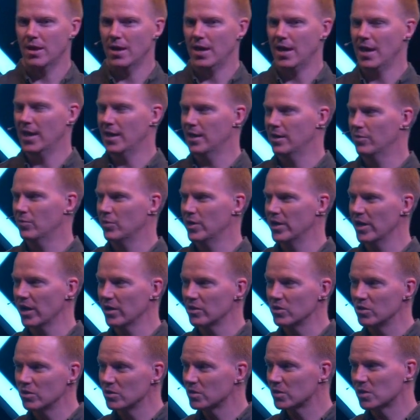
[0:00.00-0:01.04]
And we
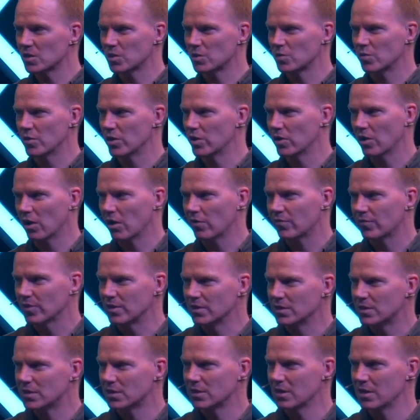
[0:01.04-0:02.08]
don't use this word
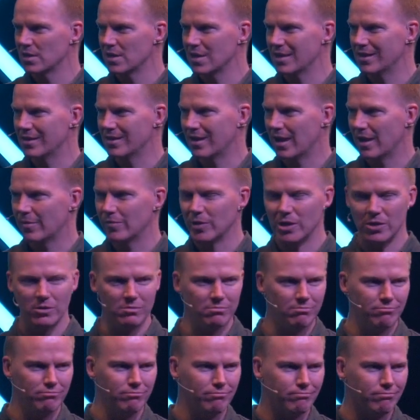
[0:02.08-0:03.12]
often, sin, and I
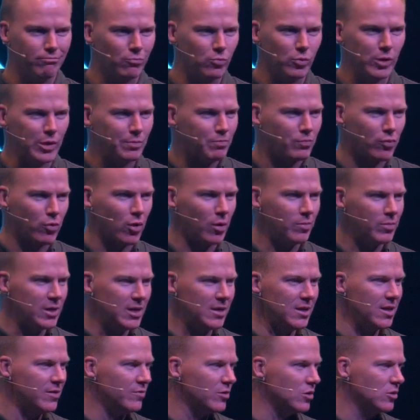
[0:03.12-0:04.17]
mean, we probably
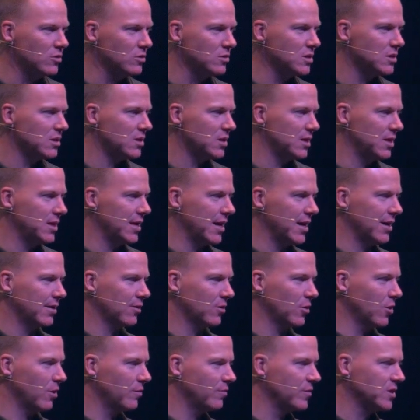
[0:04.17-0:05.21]
never use it in our
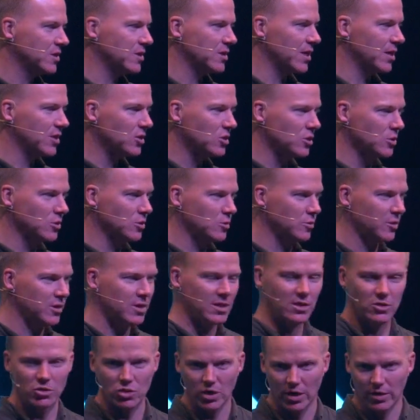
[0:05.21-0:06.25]
conversations with
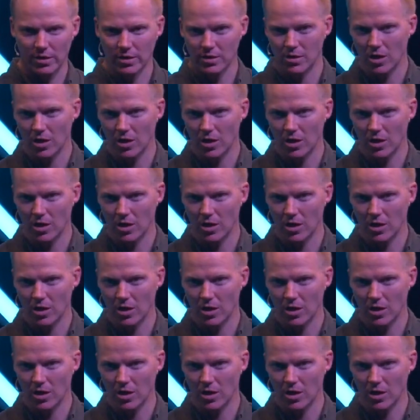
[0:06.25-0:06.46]
each other.